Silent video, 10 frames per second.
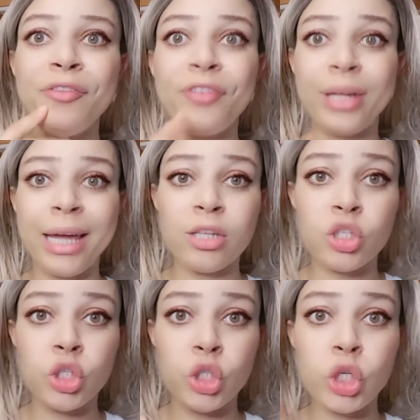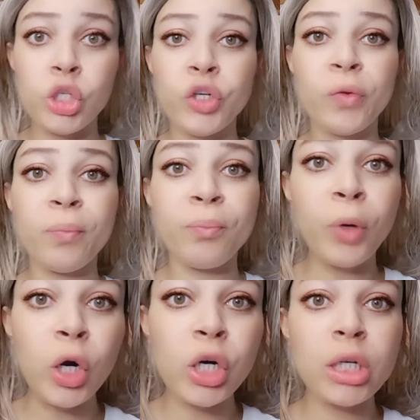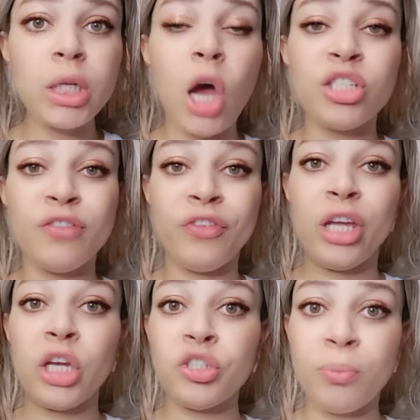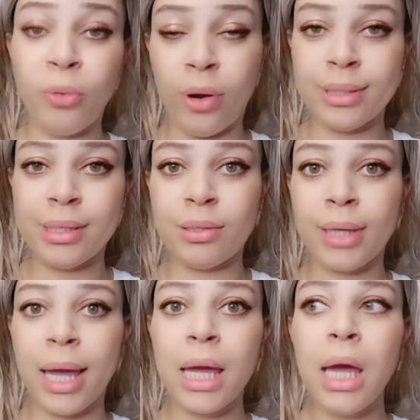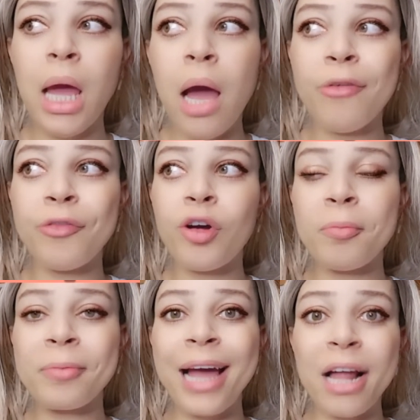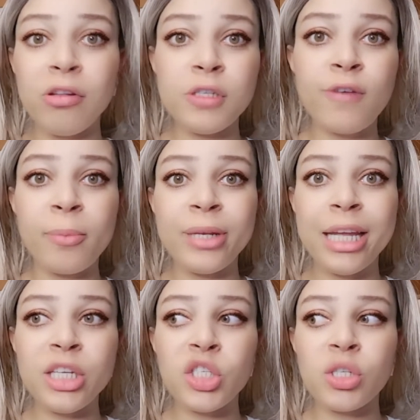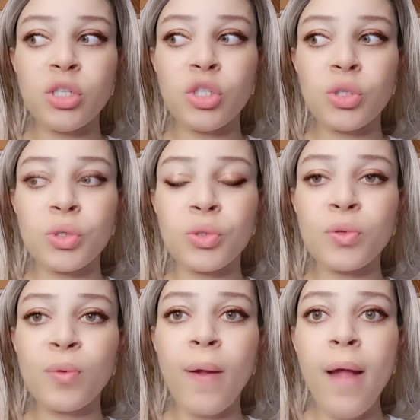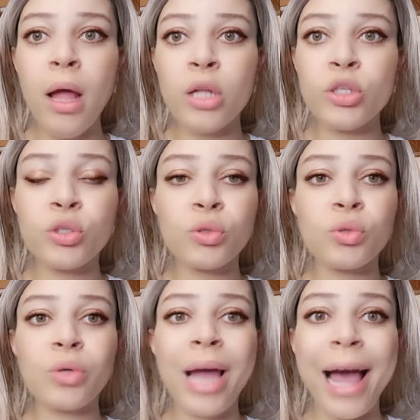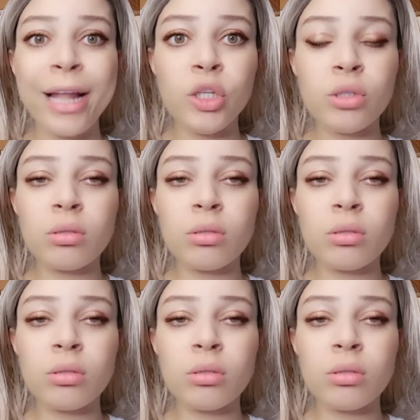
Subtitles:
forget to know your bone ossification process, okay? From callus formulation to Haematopia